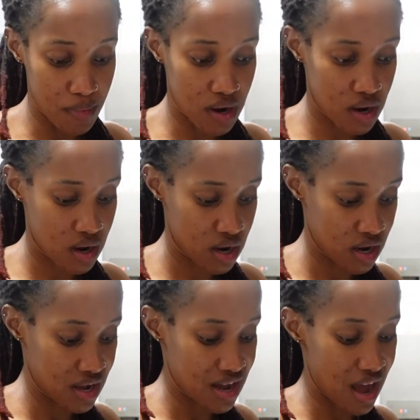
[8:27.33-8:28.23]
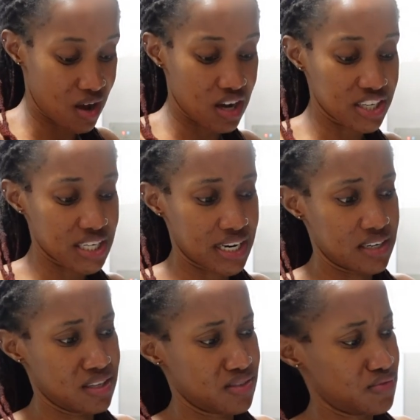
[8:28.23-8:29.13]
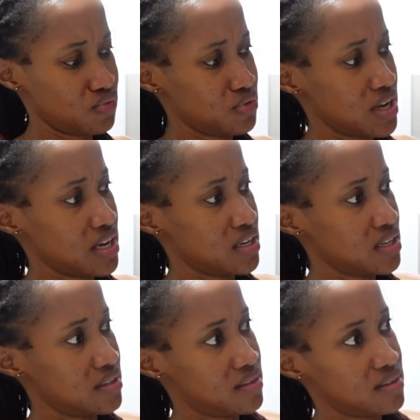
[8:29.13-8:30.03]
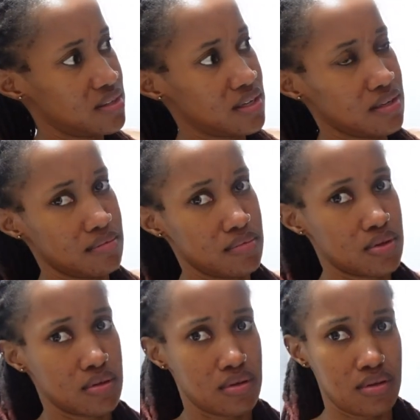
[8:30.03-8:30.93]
I got Chinese food and it seems